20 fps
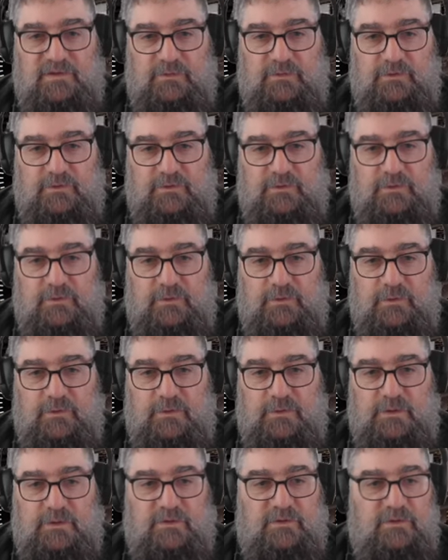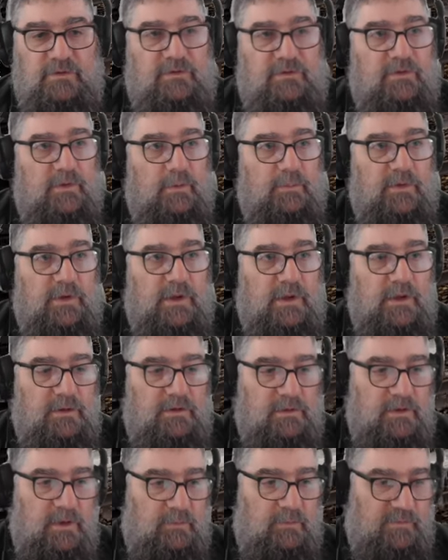Seven should do. Let's just stop there.
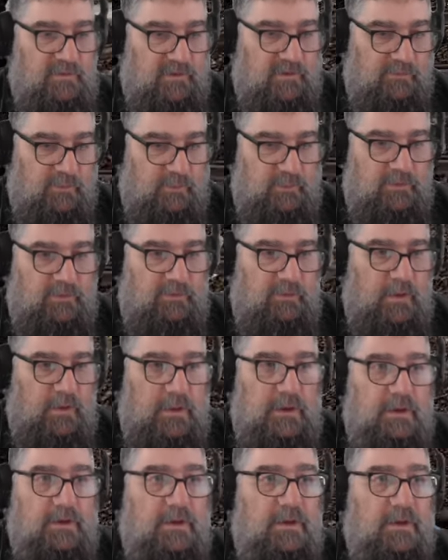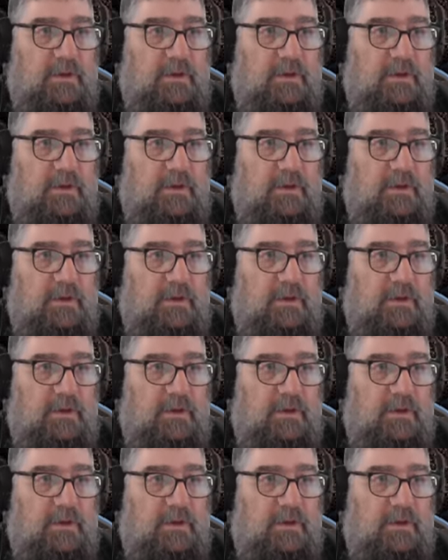Yep, seven was fine.